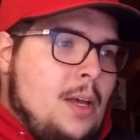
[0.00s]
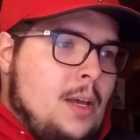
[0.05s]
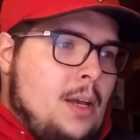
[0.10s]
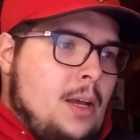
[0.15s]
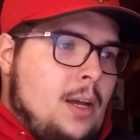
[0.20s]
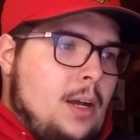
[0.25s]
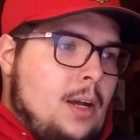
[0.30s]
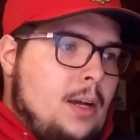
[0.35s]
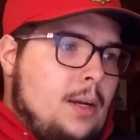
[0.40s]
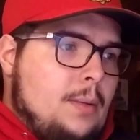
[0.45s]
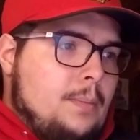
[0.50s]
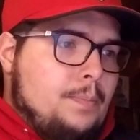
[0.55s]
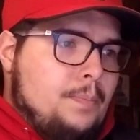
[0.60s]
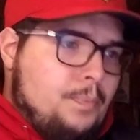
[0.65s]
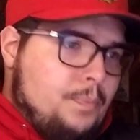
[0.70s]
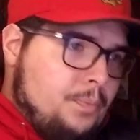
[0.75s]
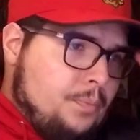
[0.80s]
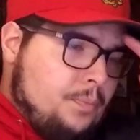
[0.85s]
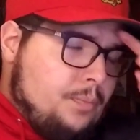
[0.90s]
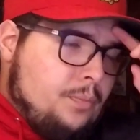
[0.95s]

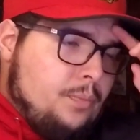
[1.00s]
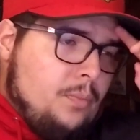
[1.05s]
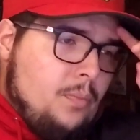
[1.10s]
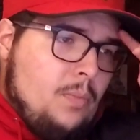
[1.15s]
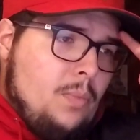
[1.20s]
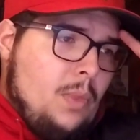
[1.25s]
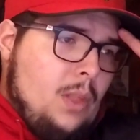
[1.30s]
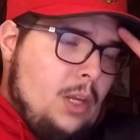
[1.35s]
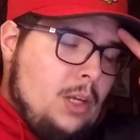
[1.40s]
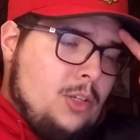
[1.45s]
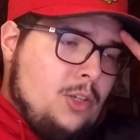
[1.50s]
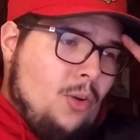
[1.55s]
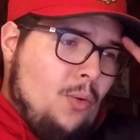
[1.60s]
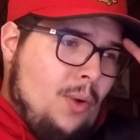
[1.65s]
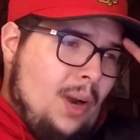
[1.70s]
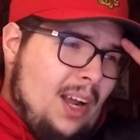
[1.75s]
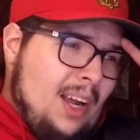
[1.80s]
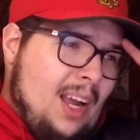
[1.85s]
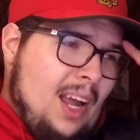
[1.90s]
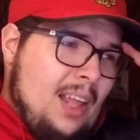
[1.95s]
So
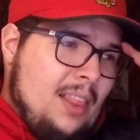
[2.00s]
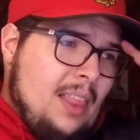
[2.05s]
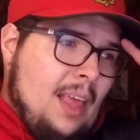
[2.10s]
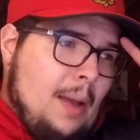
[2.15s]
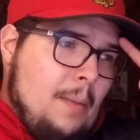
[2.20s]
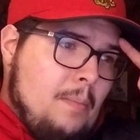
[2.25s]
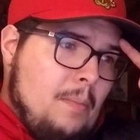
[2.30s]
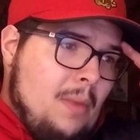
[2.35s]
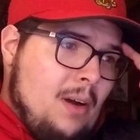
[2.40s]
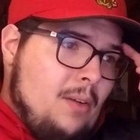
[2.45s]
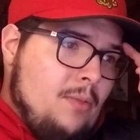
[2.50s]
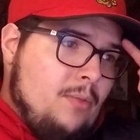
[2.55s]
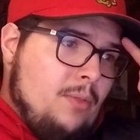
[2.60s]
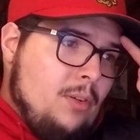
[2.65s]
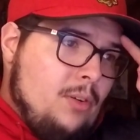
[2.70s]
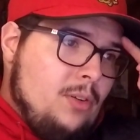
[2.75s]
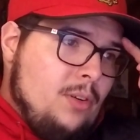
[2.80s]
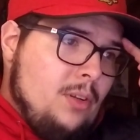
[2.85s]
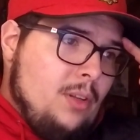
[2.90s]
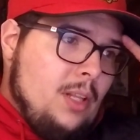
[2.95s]
when I got that
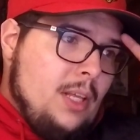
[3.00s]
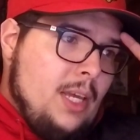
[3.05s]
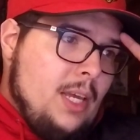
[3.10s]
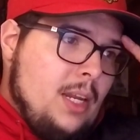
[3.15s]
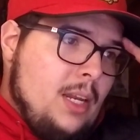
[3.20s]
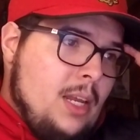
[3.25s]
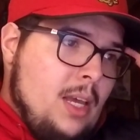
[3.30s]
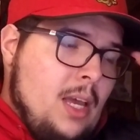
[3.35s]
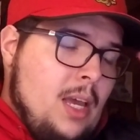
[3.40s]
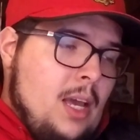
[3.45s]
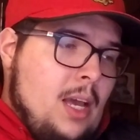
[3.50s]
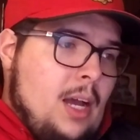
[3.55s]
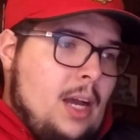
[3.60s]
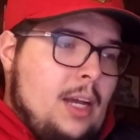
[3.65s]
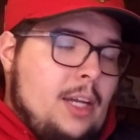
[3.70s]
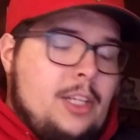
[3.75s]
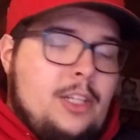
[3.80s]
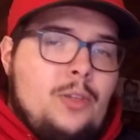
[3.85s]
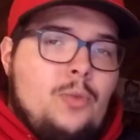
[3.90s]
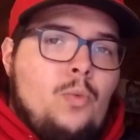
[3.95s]
muffler delete,
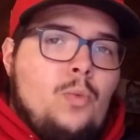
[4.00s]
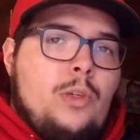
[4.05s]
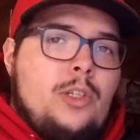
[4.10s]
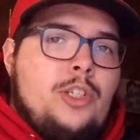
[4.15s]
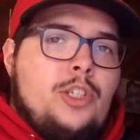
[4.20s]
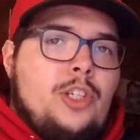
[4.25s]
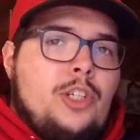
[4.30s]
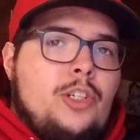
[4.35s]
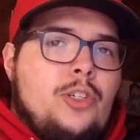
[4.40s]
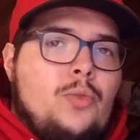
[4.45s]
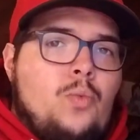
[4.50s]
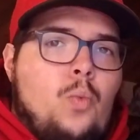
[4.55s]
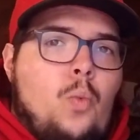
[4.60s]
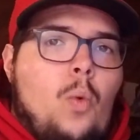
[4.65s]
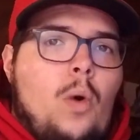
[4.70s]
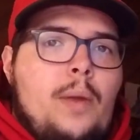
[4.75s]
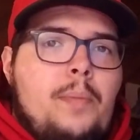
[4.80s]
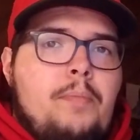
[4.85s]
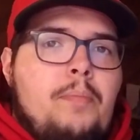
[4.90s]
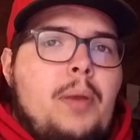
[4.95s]
it was just
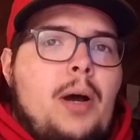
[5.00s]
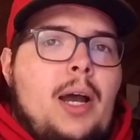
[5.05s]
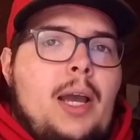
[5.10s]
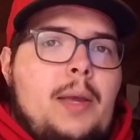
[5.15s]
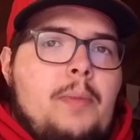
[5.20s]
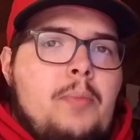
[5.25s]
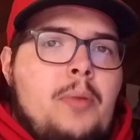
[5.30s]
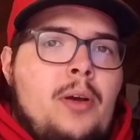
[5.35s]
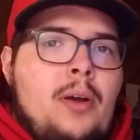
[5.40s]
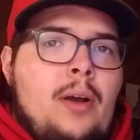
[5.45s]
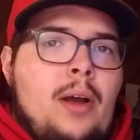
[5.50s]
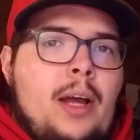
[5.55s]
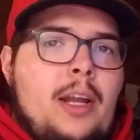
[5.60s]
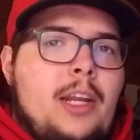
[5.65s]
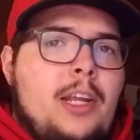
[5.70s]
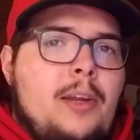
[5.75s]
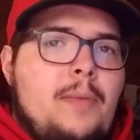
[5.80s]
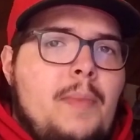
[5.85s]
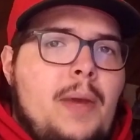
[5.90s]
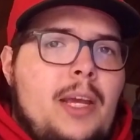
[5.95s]
one pipe. I
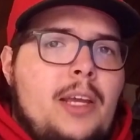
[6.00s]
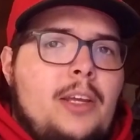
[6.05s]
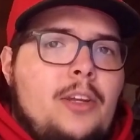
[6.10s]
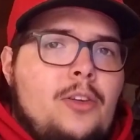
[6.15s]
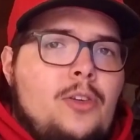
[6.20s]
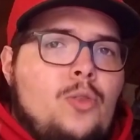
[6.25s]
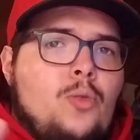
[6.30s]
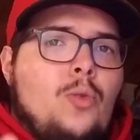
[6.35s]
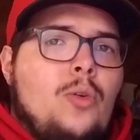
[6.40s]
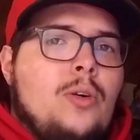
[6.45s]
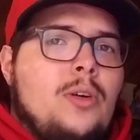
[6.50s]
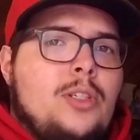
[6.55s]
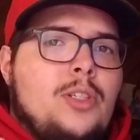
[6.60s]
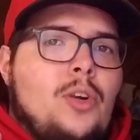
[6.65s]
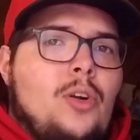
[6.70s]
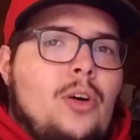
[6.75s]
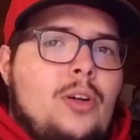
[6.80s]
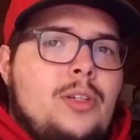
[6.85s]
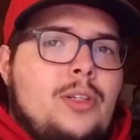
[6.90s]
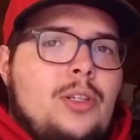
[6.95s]
didn't make it dual
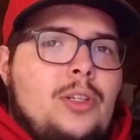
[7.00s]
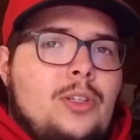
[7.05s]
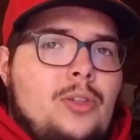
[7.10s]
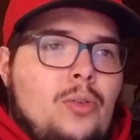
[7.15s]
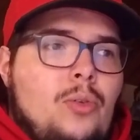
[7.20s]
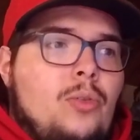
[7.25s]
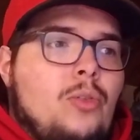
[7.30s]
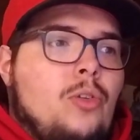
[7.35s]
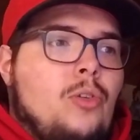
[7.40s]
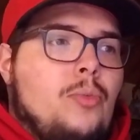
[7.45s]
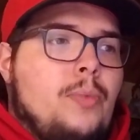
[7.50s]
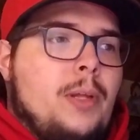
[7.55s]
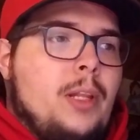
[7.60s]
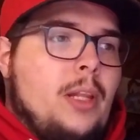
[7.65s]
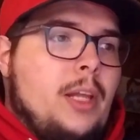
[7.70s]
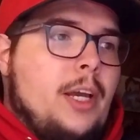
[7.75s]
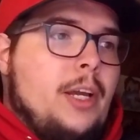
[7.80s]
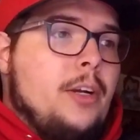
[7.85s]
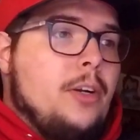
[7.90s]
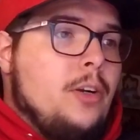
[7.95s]
exhaust until a little bit
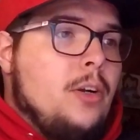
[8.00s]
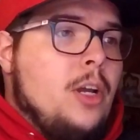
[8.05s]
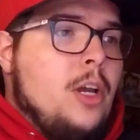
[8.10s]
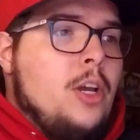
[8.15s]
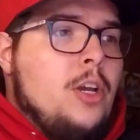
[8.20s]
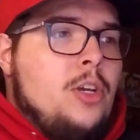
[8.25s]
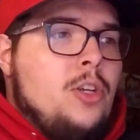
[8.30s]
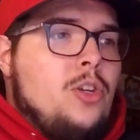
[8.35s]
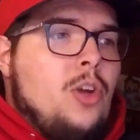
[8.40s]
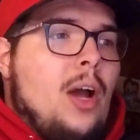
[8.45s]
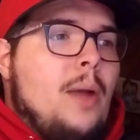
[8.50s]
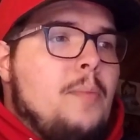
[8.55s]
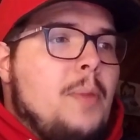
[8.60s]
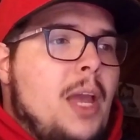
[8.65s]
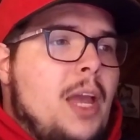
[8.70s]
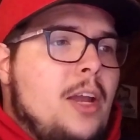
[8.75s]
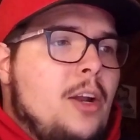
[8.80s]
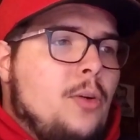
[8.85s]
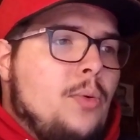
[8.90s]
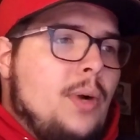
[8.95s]
later. So I
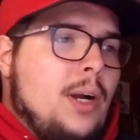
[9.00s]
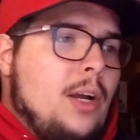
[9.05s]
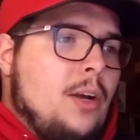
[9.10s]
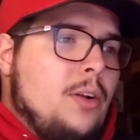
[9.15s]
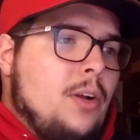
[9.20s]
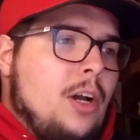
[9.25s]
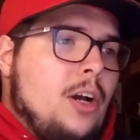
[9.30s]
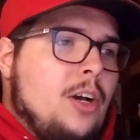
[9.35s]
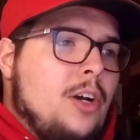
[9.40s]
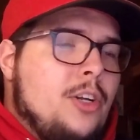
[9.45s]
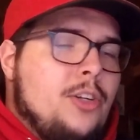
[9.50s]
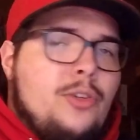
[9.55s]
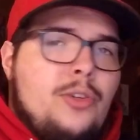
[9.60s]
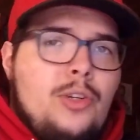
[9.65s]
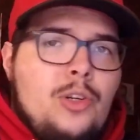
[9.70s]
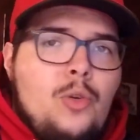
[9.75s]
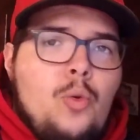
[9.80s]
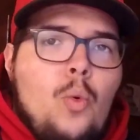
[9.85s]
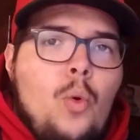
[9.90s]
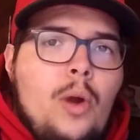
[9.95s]
paid around
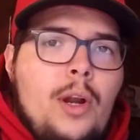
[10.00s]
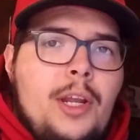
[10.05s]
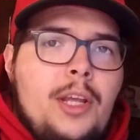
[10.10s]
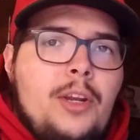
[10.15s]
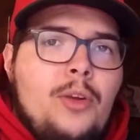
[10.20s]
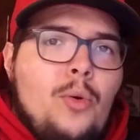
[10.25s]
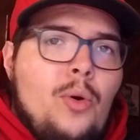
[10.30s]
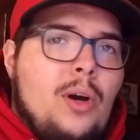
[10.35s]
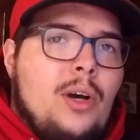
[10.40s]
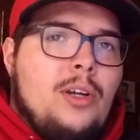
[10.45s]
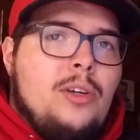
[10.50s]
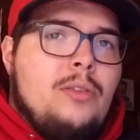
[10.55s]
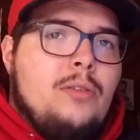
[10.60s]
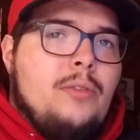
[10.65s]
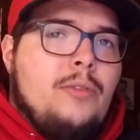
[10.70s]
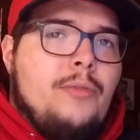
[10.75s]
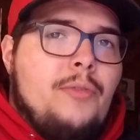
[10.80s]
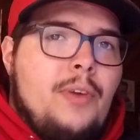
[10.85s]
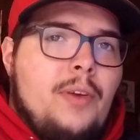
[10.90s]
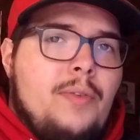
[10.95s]
120 to
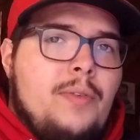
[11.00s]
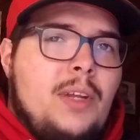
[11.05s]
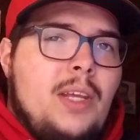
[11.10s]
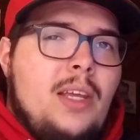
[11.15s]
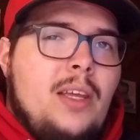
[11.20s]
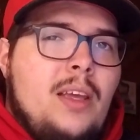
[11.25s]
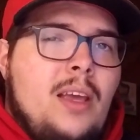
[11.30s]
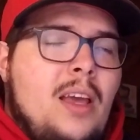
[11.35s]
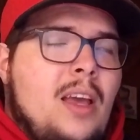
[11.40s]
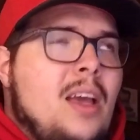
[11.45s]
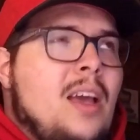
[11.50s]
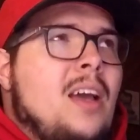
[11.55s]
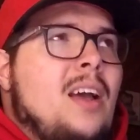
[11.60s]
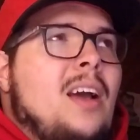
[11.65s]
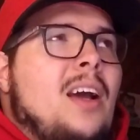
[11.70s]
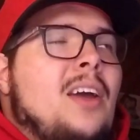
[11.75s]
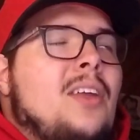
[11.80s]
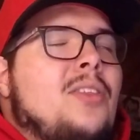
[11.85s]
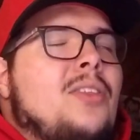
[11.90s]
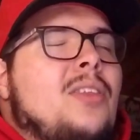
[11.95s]
150.
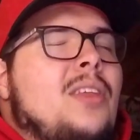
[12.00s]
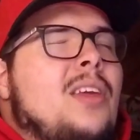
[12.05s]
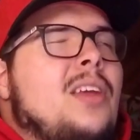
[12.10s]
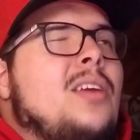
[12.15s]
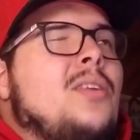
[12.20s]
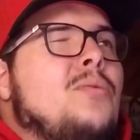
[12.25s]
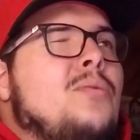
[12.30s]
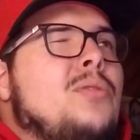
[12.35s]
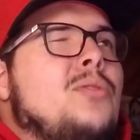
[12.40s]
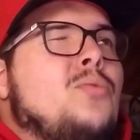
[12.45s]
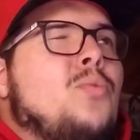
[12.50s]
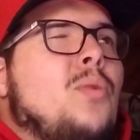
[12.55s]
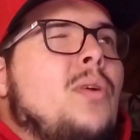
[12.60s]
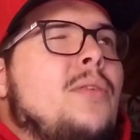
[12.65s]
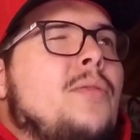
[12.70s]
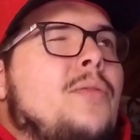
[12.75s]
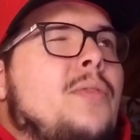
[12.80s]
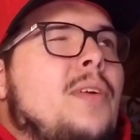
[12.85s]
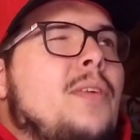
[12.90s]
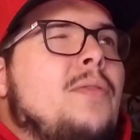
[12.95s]
I think it was
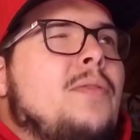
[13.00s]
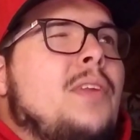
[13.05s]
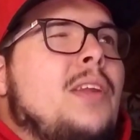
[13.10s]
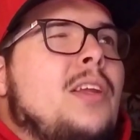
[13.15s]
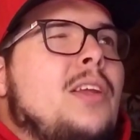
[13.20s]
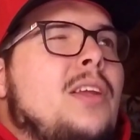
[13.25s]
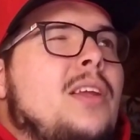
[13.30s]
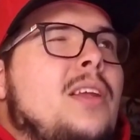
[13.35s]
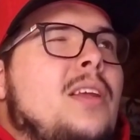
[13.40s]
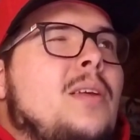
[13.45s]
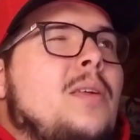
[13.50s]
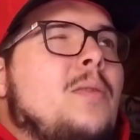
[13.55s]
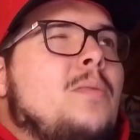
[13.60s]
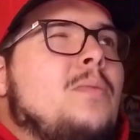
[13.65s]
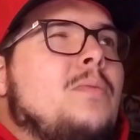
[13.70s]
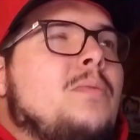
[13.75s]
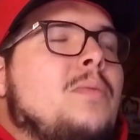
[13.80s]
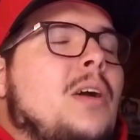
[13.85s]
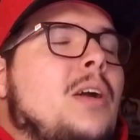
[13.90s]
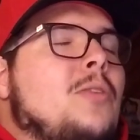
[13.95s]
150.
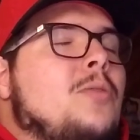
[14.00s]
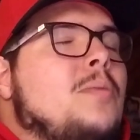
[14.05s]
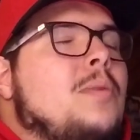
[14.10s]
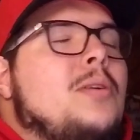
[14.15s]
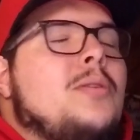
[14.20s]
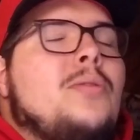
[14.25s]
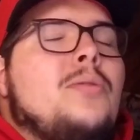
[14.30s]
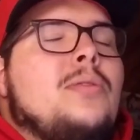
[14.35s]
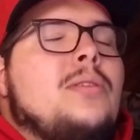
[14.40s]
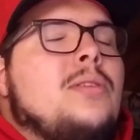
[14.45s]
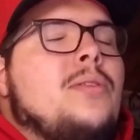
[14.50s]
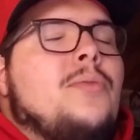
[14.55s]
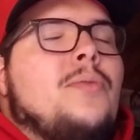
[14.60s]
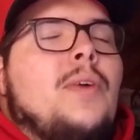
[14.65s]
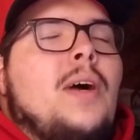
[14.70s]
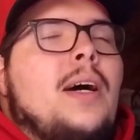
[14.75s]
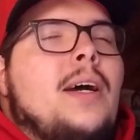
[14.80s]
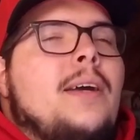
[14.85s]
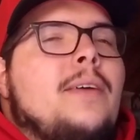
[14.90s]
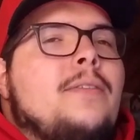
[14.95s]
I remember there was a
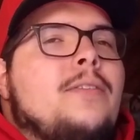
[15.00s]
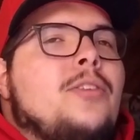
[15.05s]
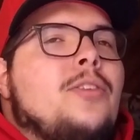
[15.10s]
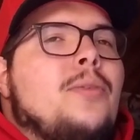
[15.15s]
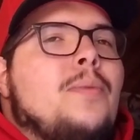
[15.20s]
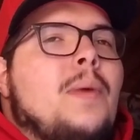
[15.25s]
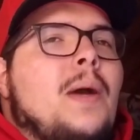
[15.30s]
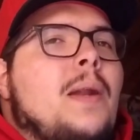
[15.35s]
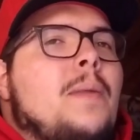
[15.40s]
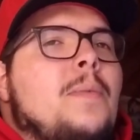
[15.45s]
5, so it might have